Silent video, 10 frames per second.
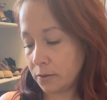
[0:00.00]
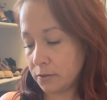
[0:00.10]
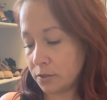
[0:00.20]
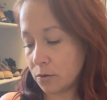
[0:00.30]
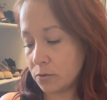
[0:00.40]

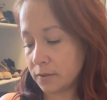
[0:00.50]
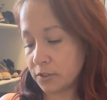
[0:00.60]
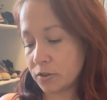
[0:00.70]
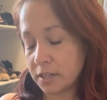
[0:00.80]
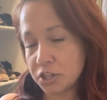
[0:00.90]
don't
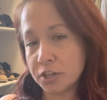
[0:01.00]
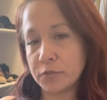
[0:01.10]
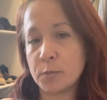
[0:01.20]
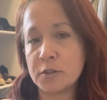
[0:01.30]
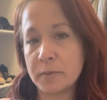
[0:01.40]
try to shift
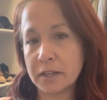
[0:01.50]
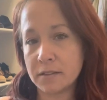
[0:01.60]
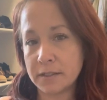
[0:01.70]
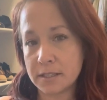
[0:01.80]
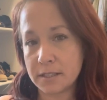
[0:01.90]
your
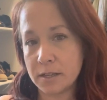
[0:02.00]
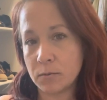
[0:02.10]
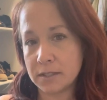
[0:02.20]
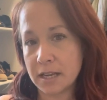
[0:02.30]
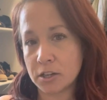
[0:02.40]
perspective and see
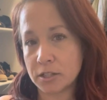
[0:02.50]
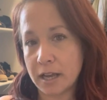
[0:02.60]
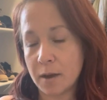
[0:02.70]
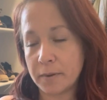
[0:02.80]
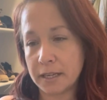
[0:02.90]
what's actually
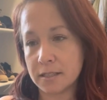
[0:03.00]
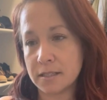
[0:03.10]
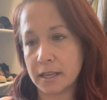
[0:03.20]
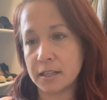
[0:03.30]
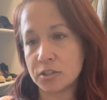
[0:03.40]
happening is
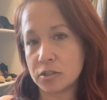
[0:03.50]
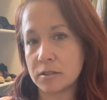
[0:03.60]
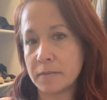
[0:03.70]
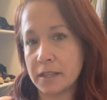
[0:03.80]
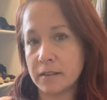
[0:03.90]
like it's just
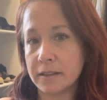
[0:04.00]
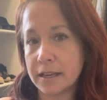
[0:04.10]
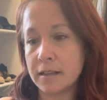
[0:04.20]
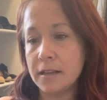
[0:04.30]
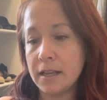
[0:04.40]
some
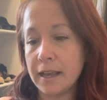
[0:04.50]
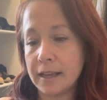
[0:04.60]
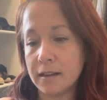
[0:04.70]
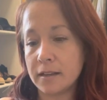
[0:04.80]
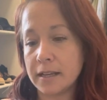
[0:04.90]
healing.
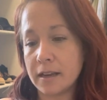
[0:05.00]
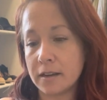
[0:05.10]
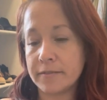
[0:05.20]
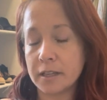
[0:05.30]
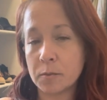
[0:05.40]
And again,
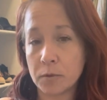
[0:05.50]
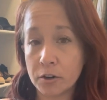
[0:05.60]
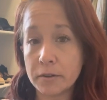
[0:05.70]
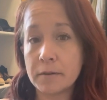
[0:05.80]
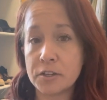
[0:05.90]
I feel like
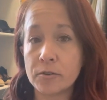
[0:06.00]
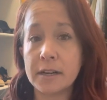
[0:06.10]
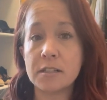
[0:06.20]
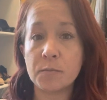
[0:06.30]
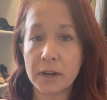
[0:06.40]
Mercury
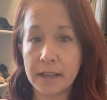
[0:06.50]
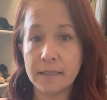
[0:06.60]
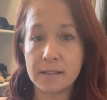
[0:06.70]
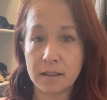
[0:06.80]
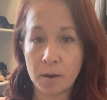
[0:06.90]
retrograde is bringing
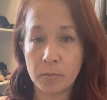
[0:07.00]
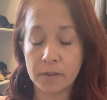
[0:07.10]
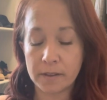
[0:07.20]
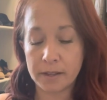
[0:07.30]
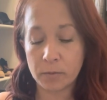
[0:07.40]
this up
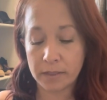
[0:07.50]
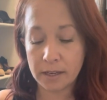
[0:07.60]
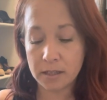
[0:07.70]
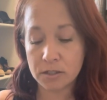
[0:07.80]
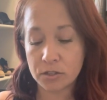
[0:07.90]

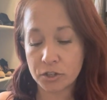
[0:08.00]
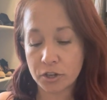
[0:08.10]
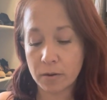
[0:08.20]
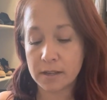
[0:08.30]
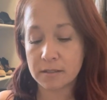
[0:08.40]
within us to
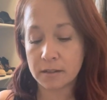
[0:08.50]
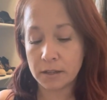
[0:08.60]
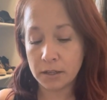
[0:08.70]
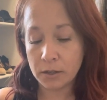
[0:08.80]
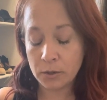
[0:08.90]
show us
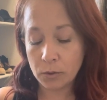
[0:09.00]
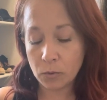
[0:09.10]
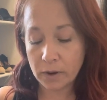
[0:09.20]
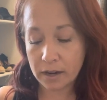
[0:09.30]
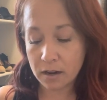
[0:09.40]

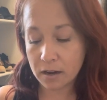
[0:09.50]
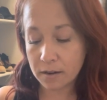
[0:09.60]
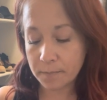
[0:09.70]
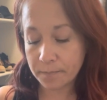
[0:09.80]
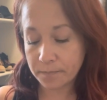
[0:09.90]

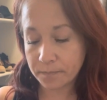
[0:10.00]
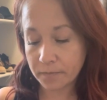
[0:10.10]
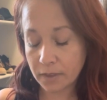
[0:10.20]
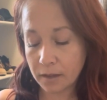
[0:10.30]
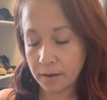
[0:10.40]
where
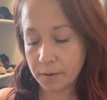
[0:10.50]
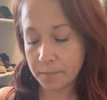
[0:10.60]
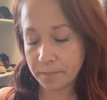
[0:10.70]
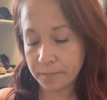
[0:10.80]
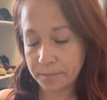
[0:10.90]

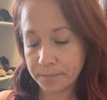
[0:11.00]
some